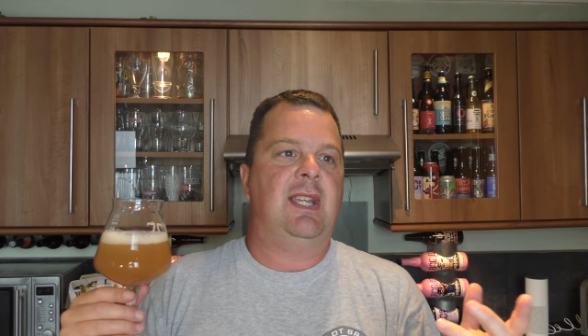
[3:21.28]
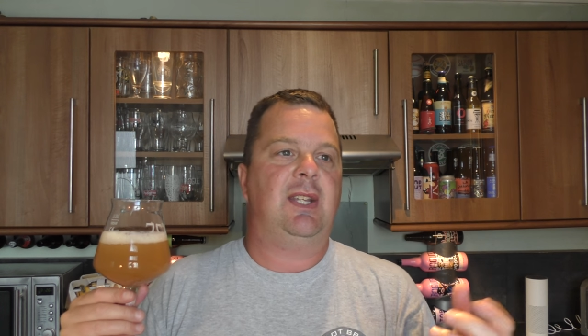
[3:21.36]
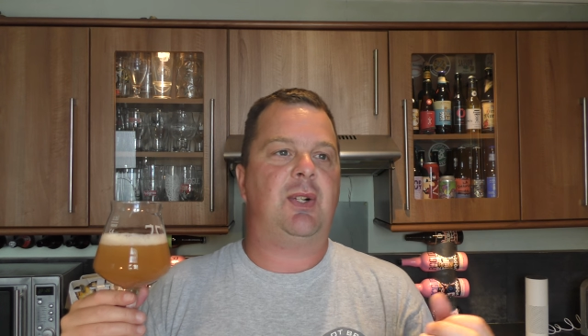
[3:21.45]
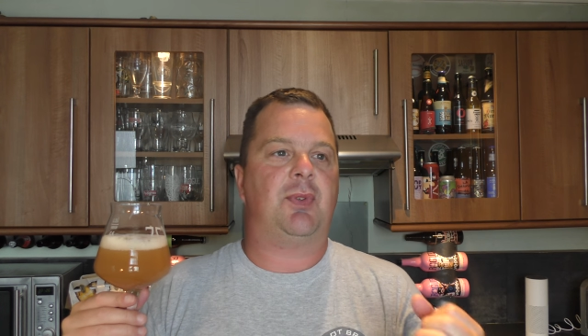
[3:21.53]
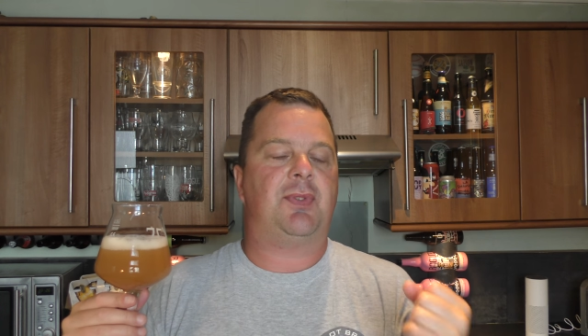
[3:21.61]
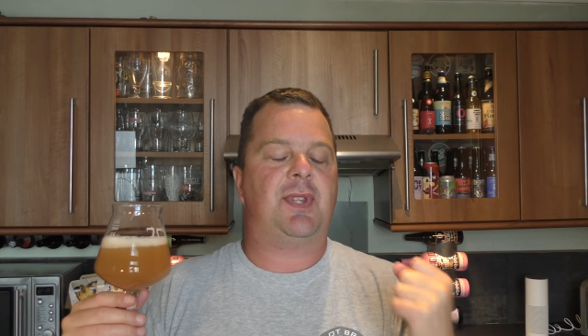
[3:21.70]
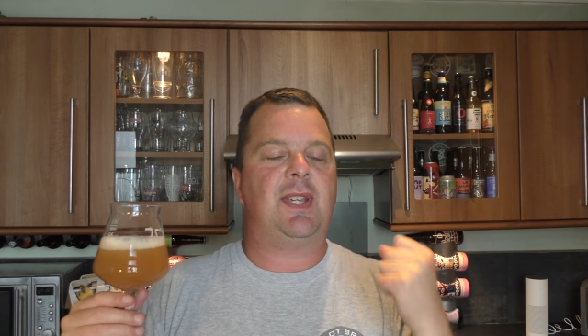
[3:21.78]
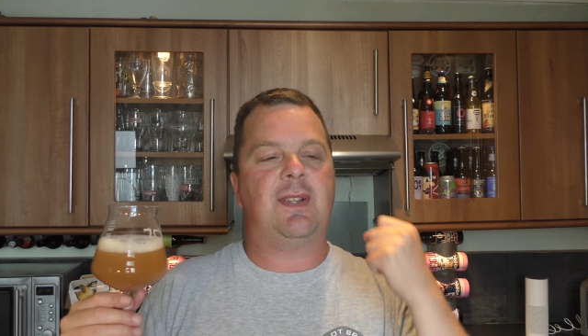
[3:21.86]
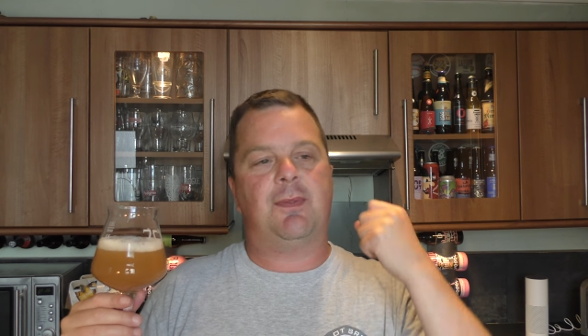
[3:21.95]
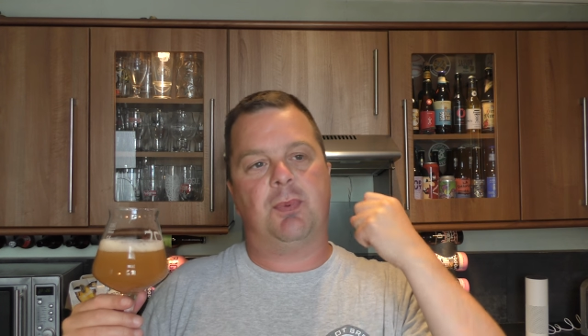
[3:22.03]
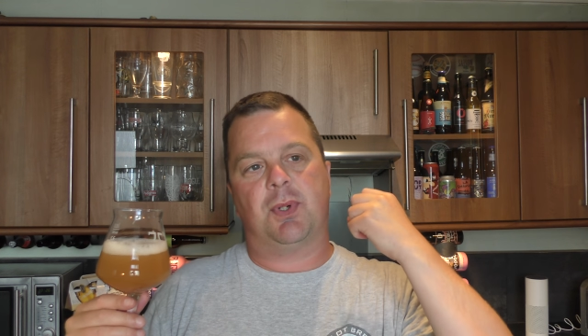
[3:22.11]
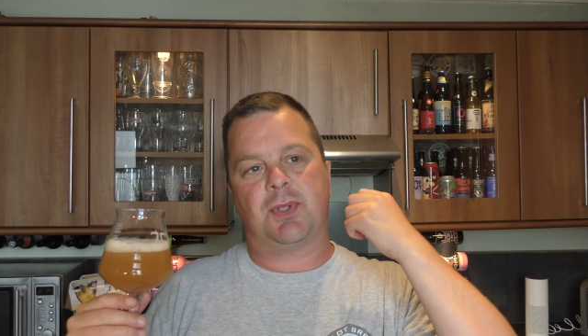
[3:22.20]
you don't think
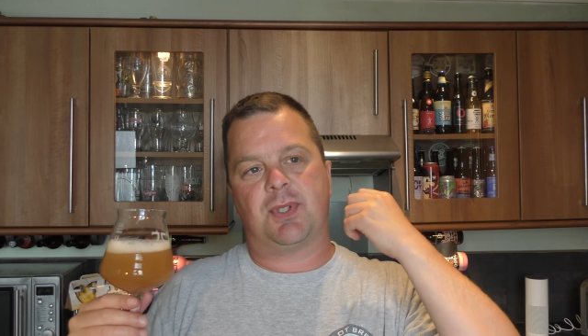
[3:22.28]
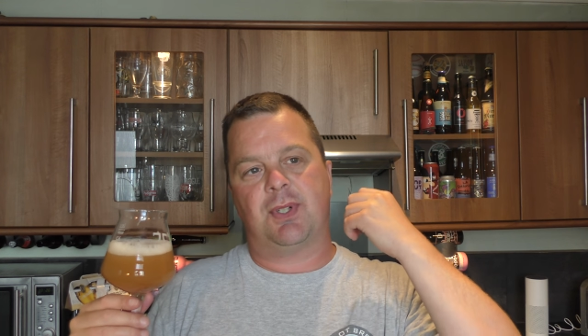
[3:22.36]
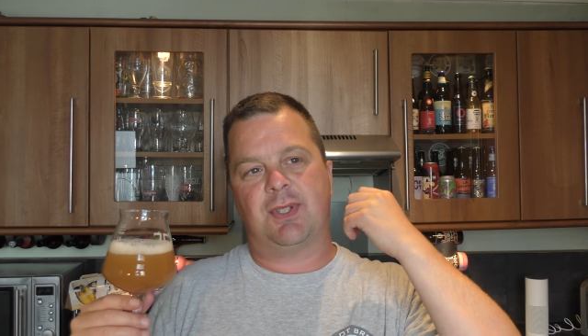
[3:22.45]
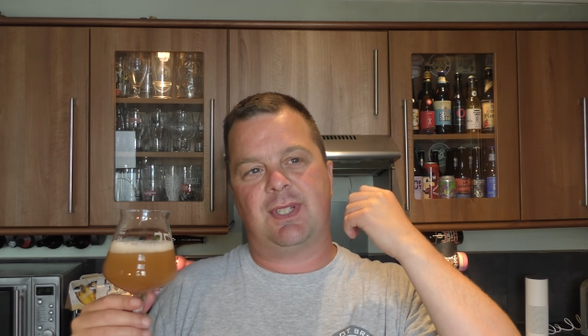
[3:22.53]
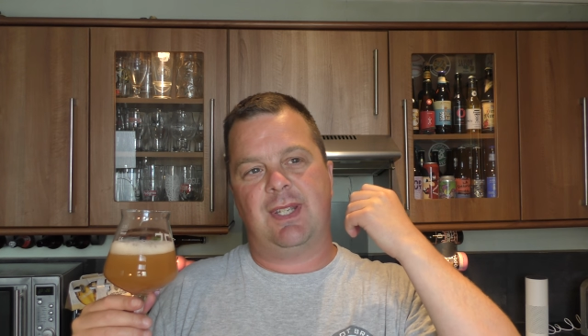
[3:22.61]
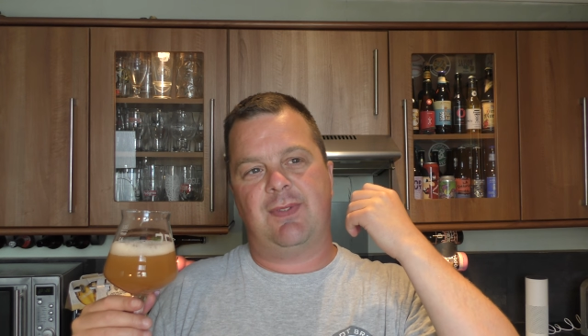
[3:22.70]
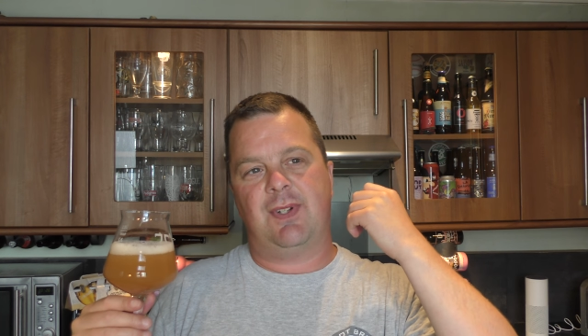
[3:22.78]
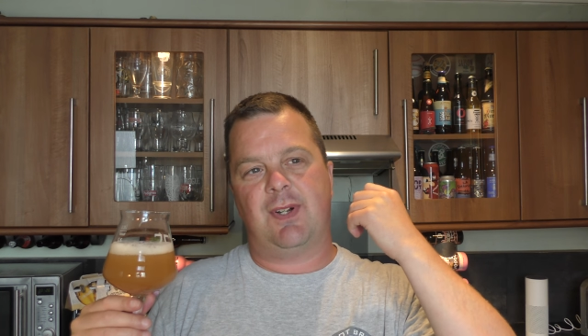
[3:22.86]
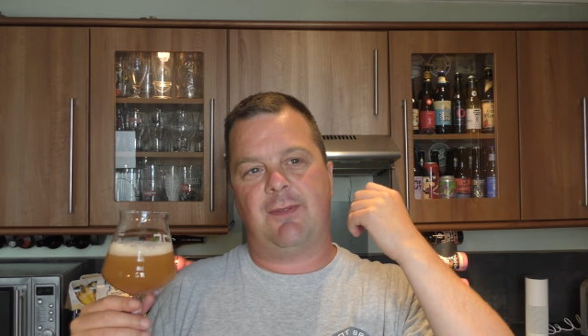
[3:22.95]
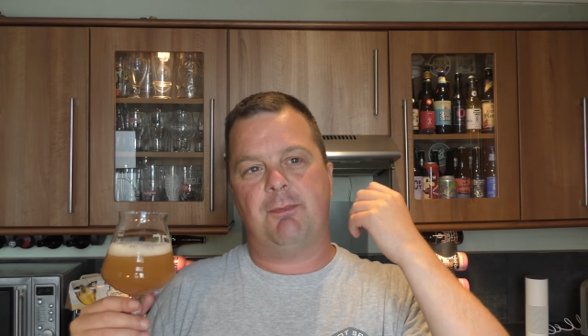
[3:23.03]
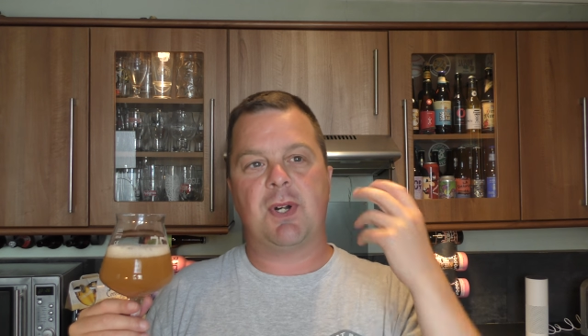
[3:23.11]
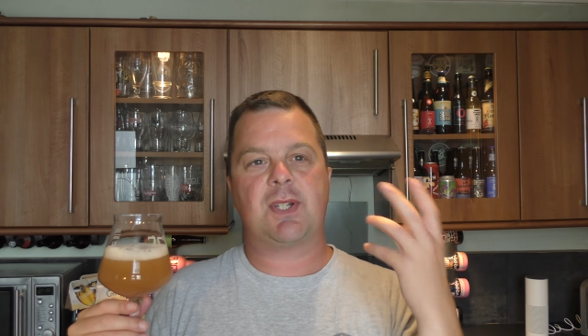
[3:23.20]
of water as giving
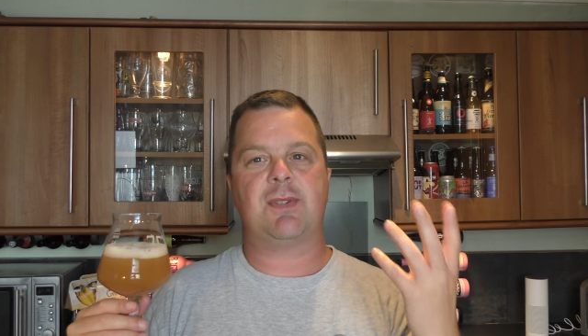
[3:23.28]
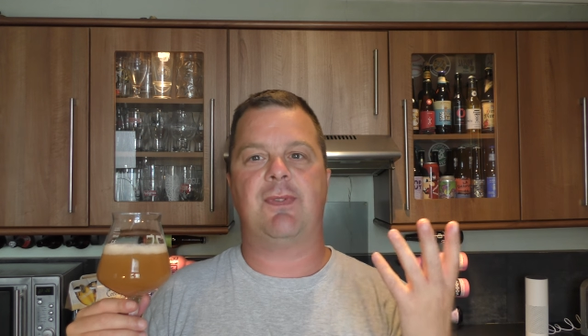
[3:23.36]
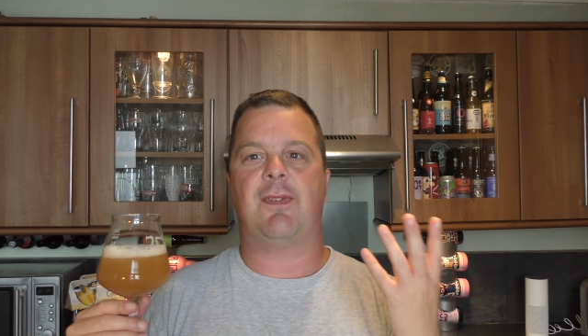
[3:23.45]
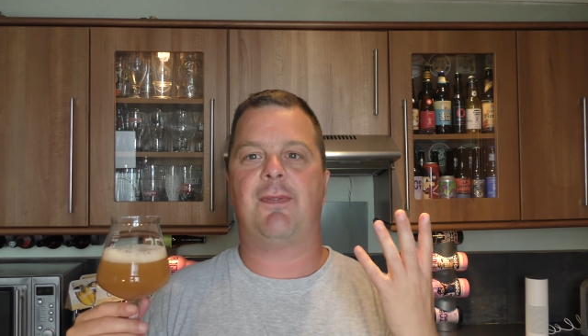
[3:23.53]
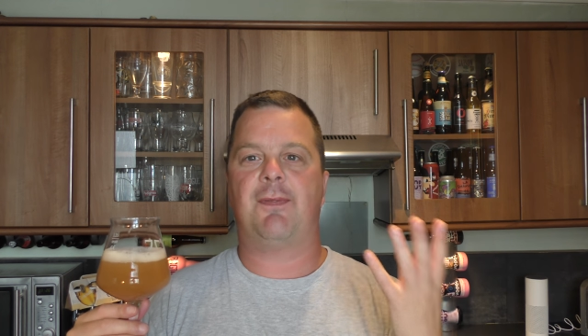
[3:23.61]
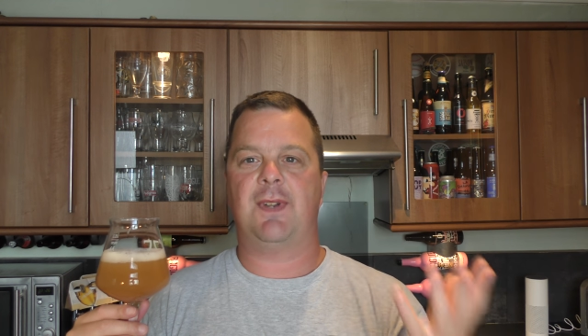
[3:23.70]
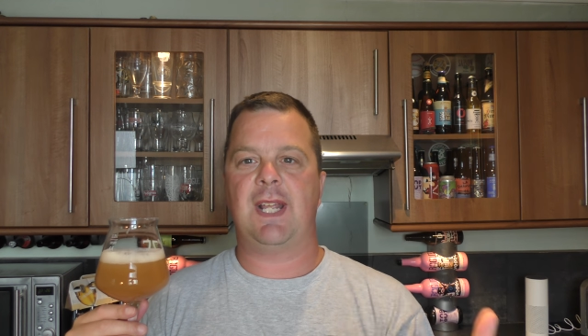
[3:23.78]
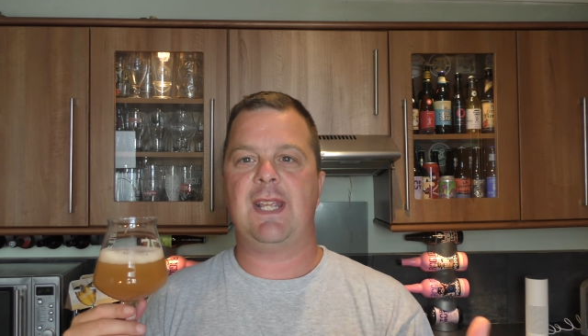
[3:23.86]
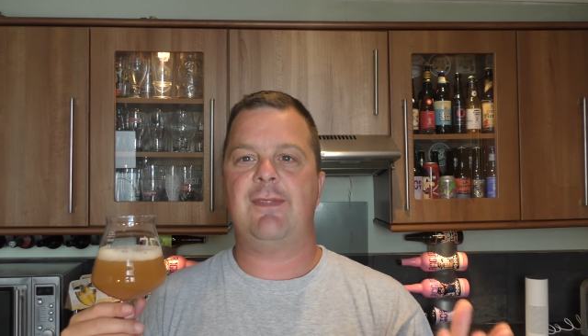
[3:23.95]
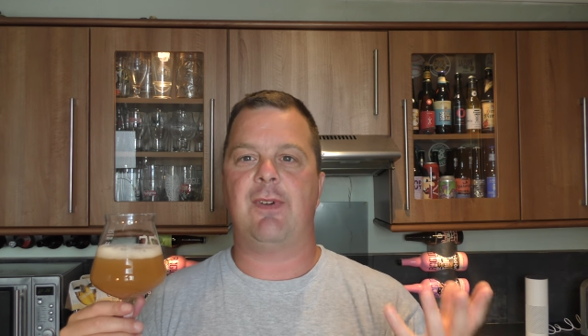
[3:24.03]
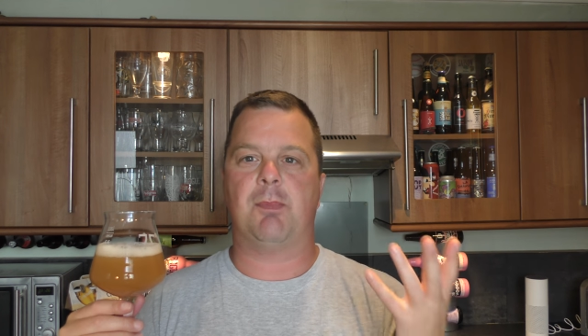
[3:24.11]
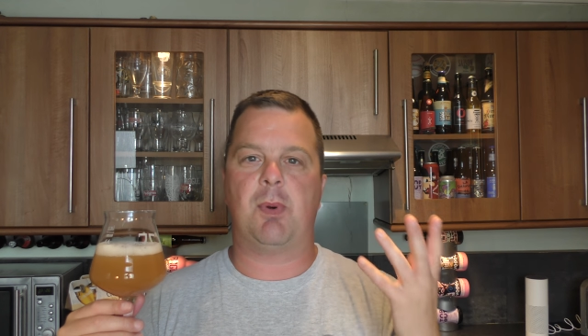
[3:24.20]
off much of a flavour,